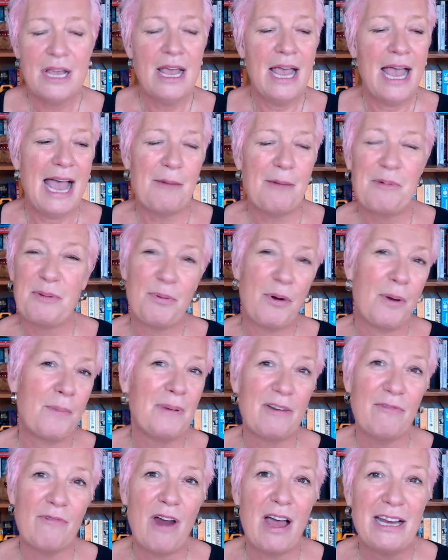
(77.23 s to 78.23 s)
and we'd probably
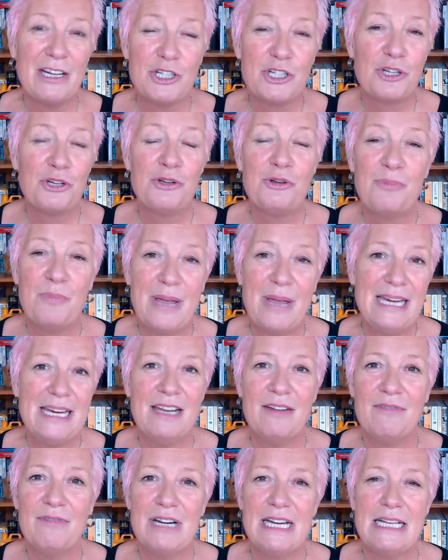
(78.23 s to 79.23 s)
write 2 media
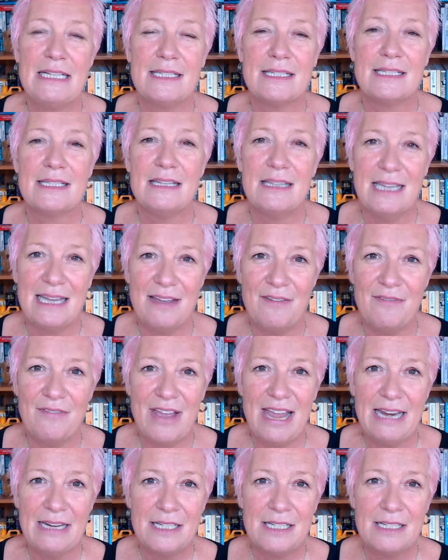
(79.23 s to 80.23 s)
releases at the
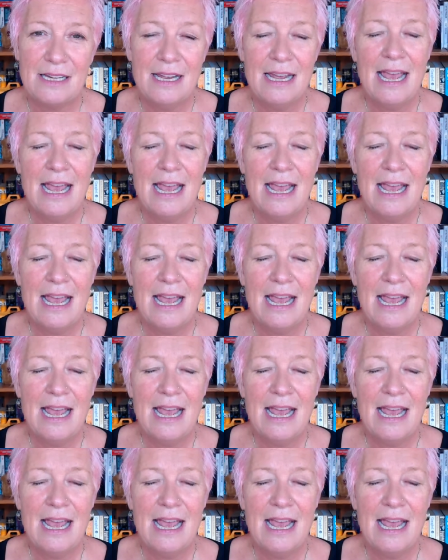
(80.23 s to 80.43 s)
event,